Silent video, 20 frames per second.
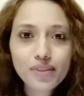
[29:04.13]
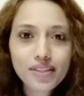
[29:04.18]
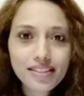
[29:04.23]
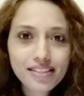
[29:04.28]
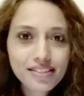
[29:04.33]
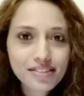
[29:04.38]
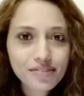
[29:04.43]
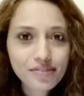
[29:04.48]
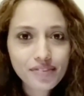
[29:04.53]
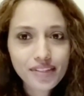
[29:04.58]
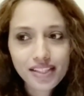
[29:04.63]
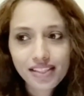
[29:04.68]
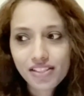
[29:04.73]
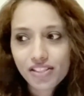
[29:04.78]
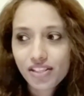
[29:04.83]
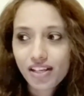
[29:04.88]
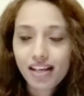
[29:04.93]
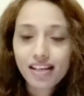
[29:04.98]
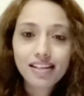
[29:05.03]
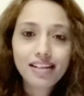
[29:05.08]
is very
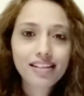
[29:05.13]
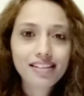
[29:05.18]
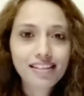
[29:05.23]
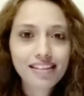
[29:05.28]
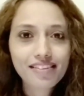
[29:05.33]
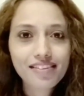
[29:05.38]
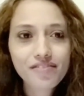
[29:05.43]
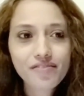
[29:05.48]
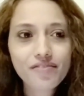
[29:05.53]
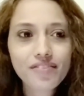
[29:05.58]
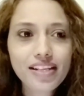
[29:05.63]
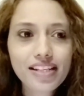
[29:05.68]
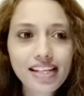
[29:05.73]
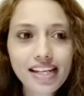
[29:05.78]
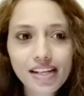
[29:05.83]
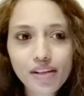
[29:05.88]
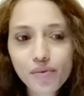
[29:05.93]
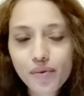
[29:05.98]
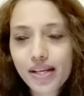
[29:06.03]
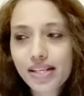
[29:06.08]
shairana.
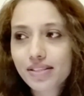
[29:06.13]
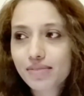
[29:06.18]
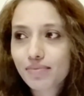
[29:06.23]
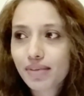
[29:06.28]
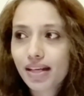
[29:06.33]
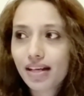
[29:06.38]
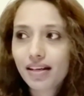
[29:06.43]
Likewise,